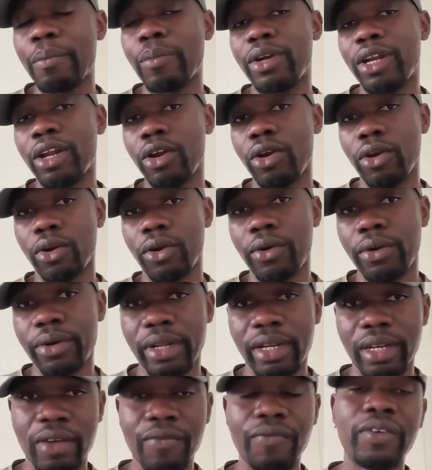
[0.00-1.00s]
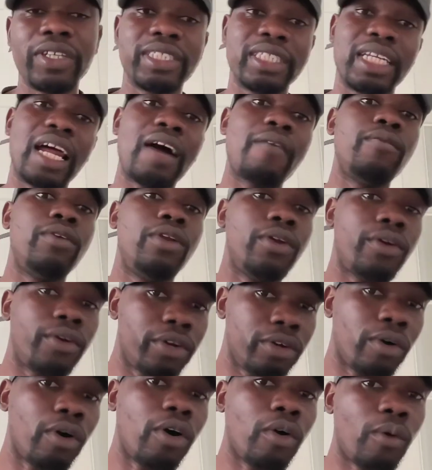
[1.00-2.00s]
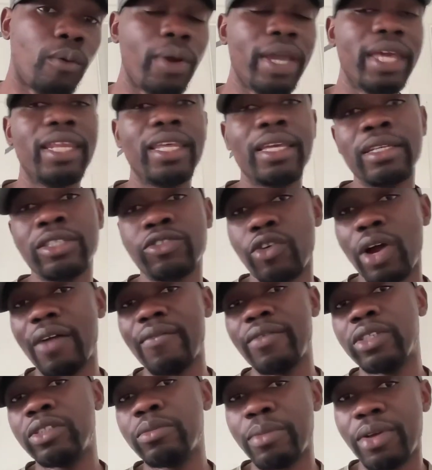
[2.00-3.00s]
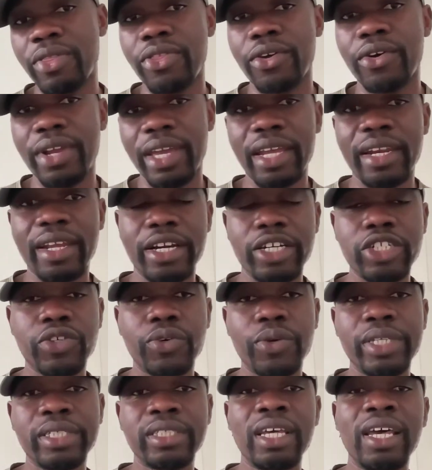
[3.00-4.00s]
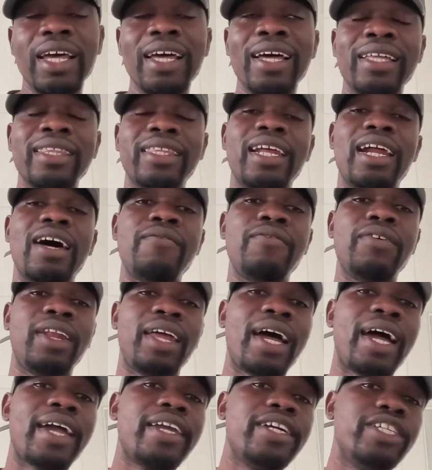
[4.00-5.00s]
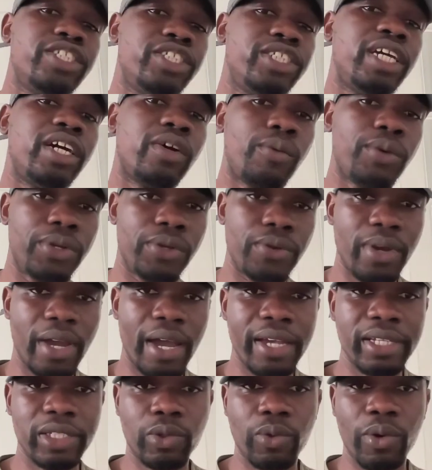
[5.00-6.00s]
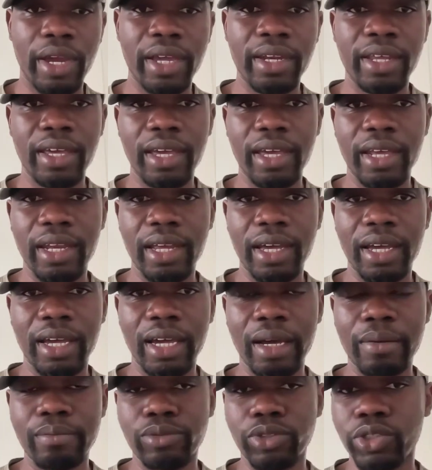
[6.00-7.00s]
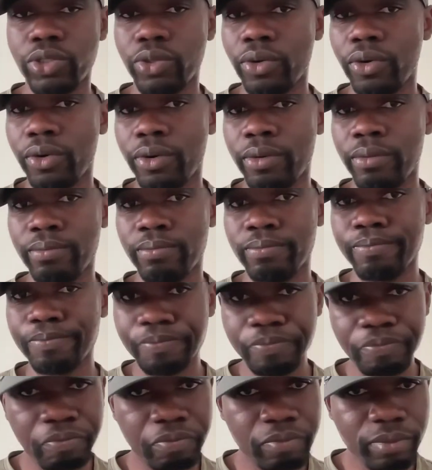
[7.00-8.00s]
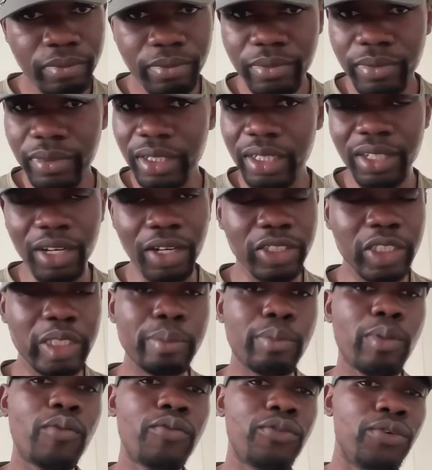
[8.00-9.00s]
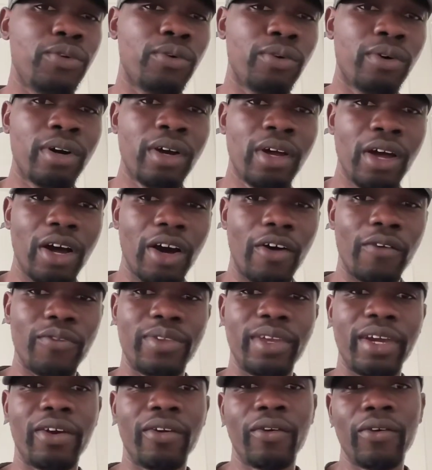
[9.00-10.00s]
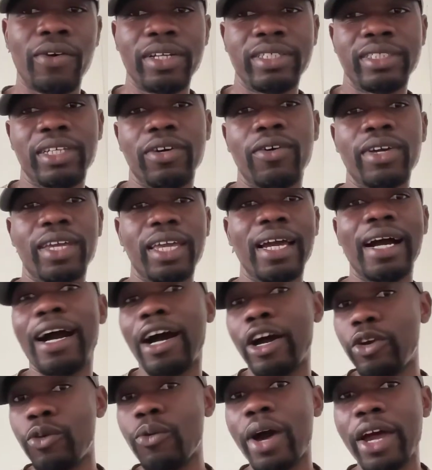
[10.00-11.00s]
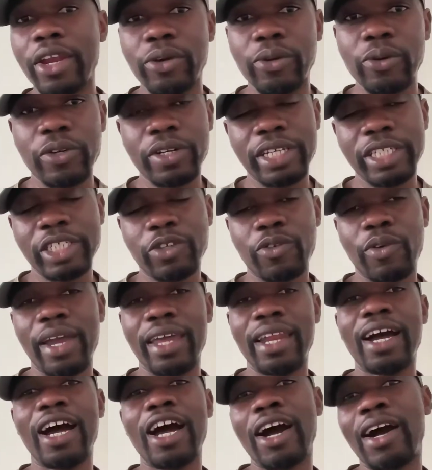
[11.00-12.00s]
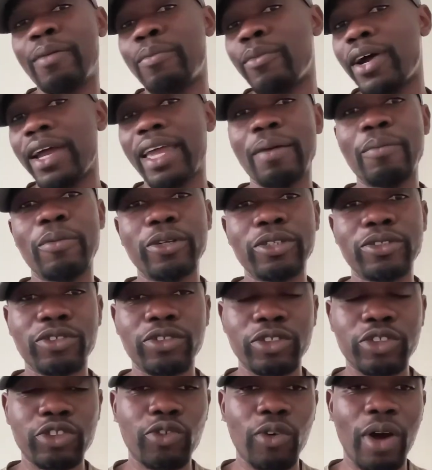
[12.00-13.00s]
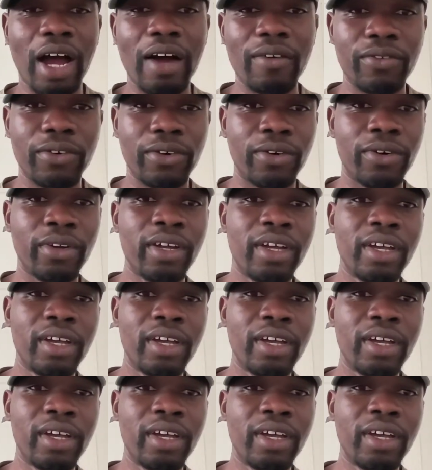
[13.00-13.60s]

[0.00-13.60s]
gonna learn, and the things that I've learned already traveling to my 38 countries, that I feel like I can share with you guys, right? And I'm sure some of you out there want to say, okay, how do I do this, right? How am I able to travel